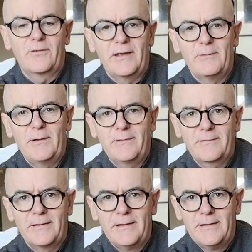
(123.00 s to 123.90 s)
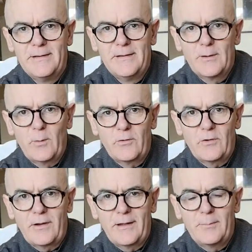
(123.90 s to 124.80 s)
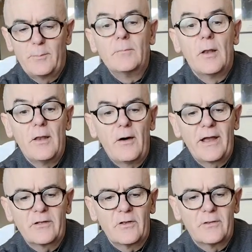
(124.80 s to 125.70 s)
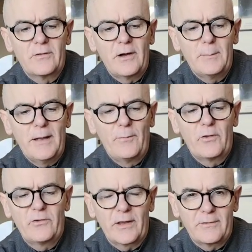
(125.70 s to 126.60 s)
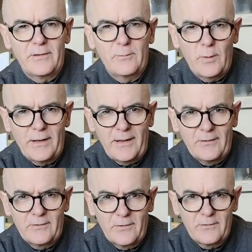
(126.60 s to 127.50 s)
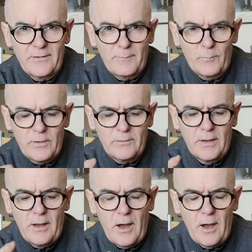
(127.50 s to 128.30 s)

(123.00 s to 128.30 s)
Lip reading: series, which I liked at the time, in the 60s, went into the 70s.